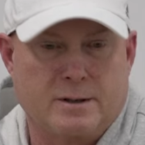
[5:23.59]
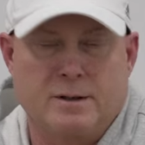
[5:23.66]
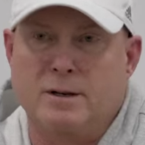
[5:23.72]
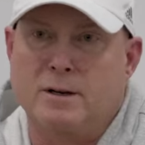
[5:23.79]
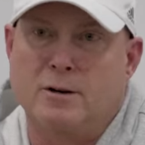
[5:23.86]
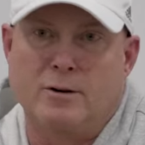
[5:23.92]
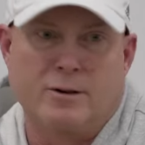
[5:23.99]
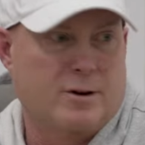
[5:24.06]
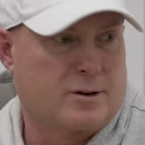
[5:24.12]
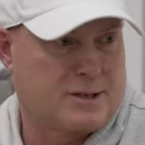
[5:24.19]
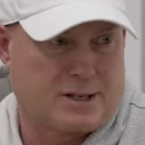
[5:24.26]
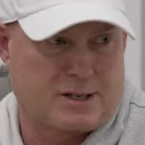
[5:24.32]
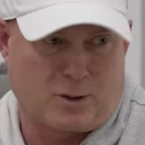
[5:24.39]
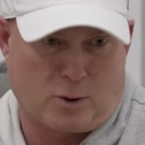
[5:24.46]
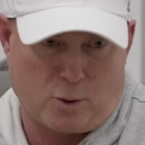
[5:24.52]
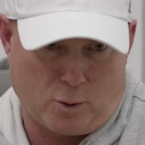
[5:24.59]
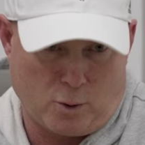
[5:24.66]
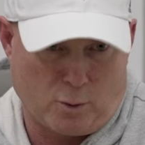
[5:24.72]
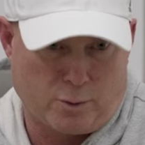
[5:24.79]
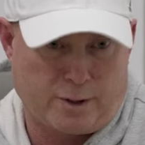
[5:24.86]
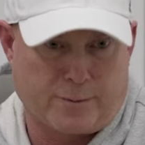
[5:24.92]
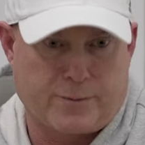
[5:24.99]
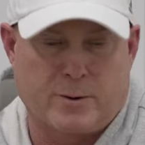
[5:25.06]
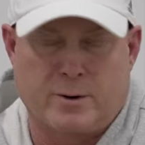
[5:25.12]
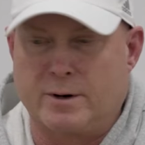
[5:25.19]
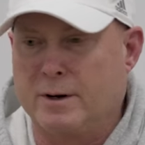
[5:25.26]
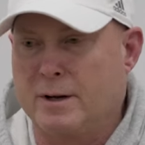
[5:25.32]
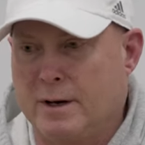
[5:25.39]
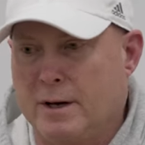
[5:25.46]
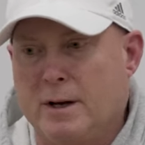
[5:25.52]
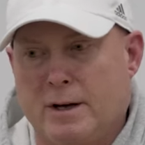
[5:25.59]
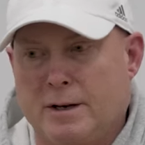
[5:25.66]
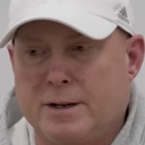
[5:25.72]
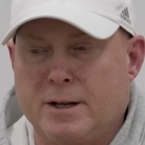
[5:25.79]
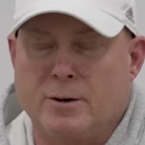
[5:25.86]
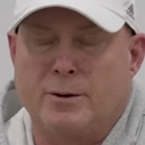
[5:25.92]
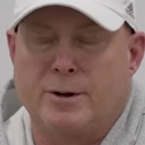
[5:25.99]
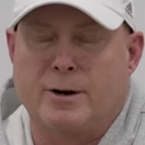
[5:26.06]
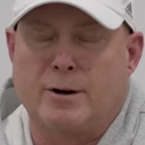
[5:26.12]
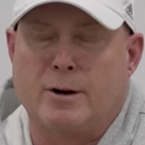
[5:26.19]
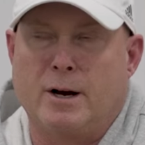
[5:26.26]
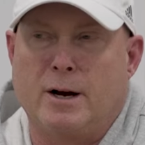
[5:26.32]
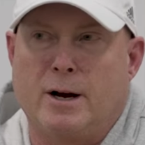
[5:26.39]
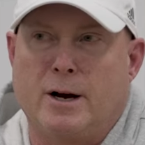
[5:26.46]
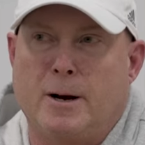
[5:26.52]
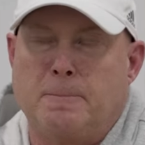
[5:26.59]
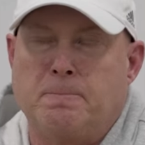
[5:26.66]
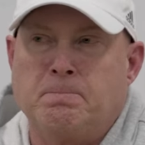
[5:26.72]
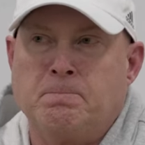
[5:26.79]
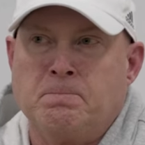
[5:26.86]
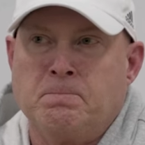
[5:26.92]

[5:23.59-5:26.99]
You know, there's just a whole different deal there. Um,